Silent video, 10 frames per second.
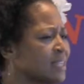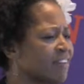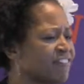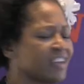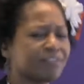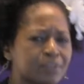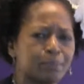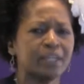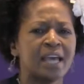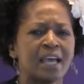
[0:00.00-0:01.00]
it's not
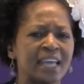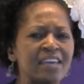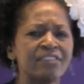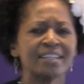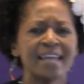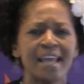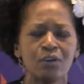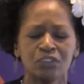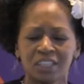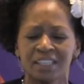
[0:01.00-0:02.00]
50, but even
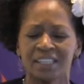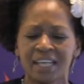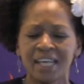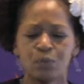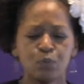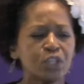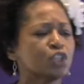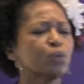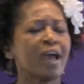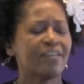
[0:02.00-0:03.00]
down to the 10,
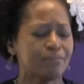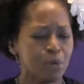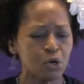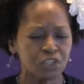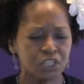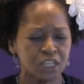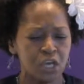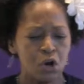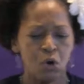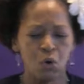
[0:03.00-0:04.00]
would you have
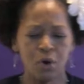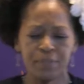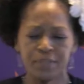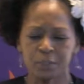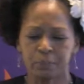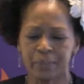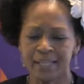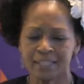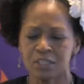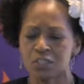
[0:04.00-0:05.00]
mercy on this
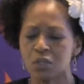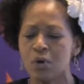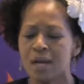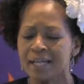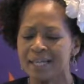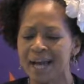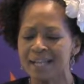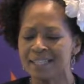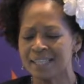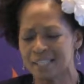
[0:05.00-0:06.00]
place? And so
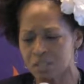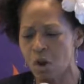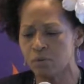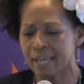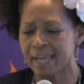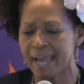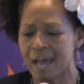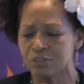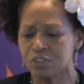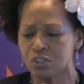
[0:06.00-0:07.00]
God says, okay,
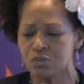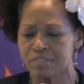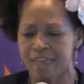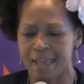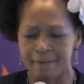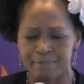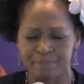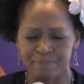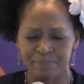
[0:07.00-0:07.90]
I'll do that.